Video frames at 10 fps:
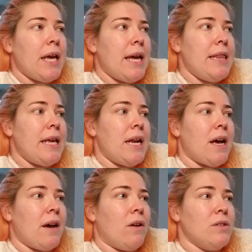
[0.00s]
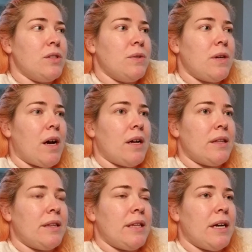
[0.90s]
And then I also got
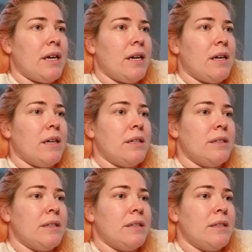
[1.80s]
their